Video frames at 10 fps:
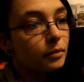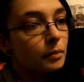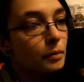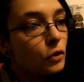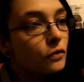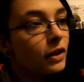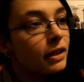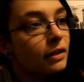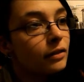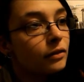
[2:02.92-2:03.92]
move
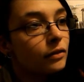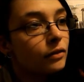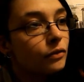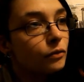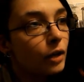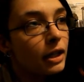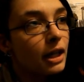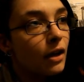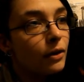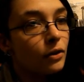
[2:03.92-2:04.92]
it right
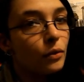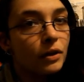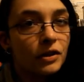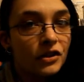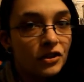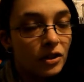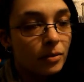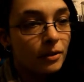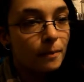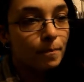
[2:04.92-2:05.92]
now. I don't want to disturb
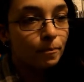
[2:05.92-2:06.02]
it.